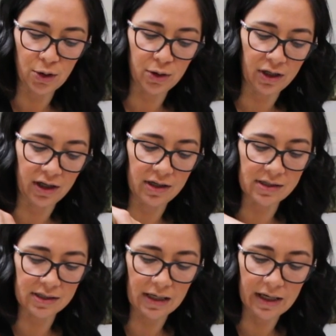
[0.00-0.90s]
coconut
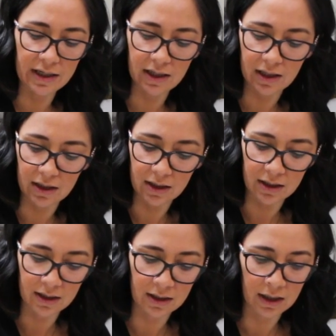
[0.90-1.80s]
is like,
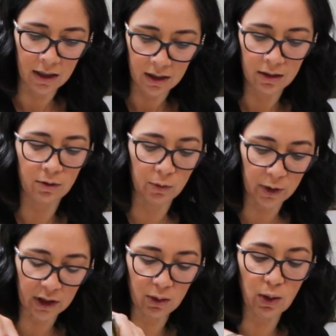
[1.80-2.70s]

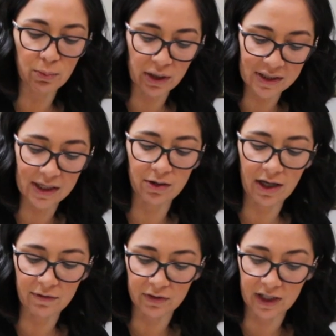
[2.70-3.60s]
really what brings out
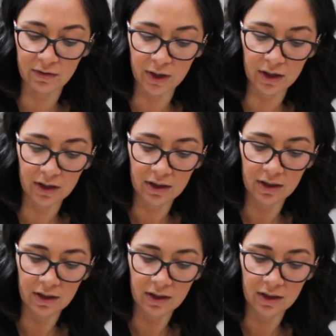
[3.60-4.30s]
that flavor.